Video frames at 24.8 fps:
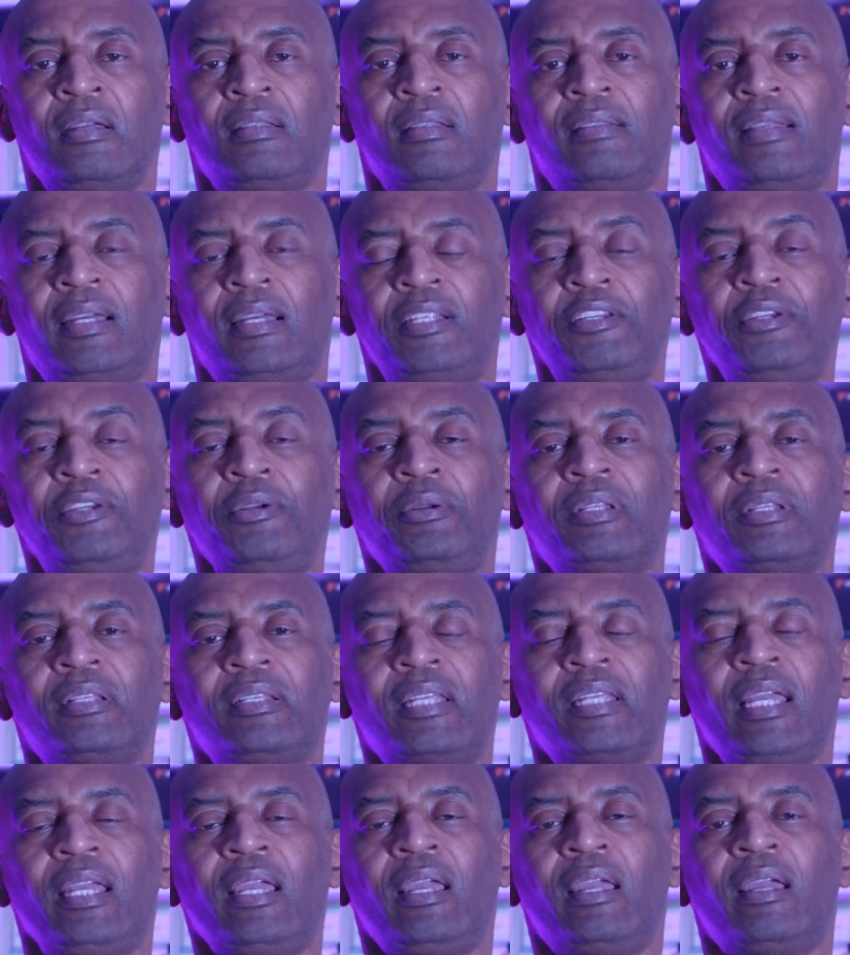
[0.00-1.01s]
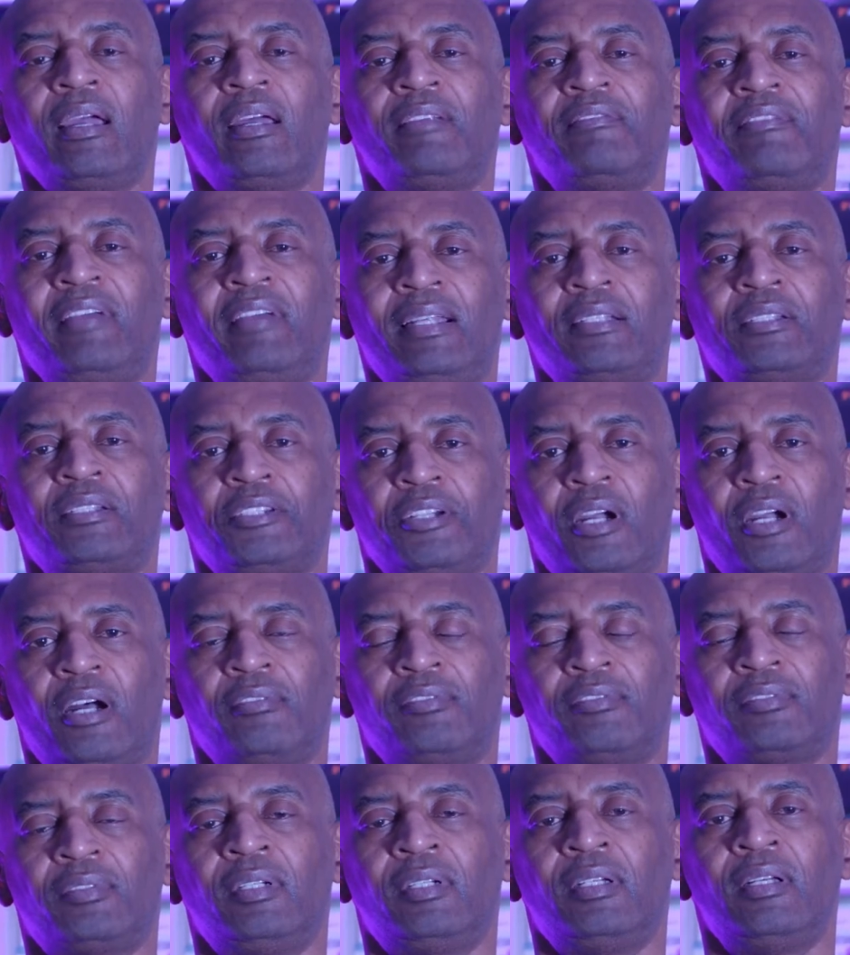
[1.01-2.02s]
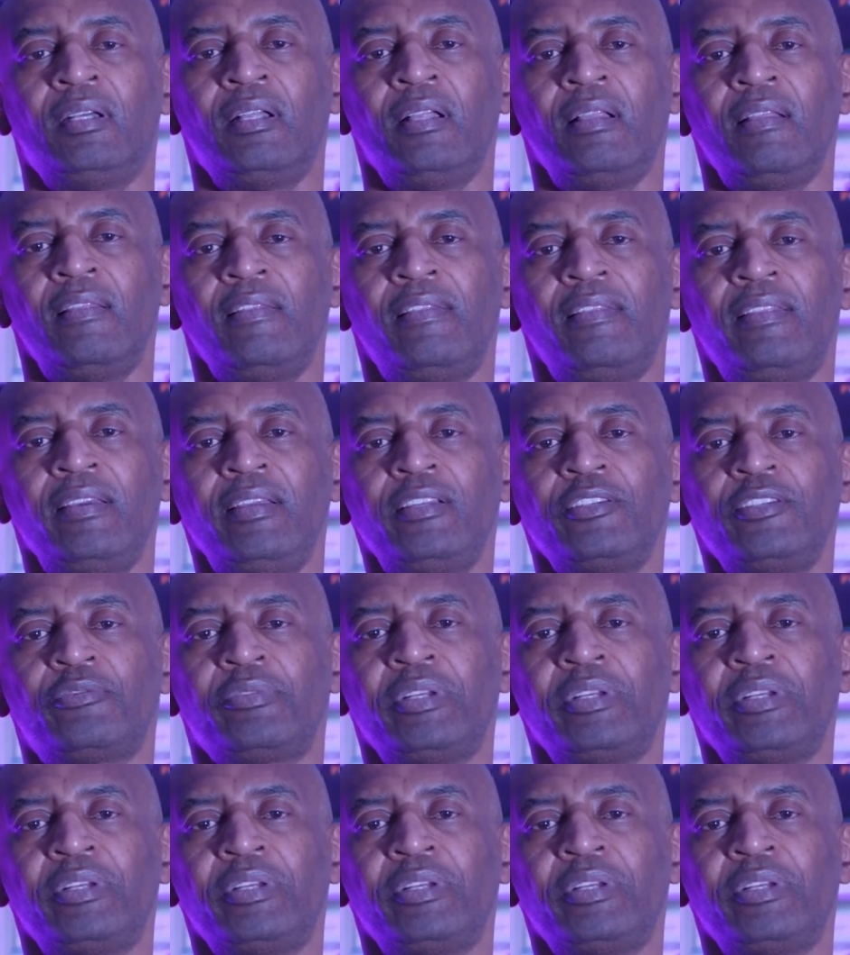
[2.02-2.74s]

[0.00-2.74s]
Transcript: that you can take advantage of. These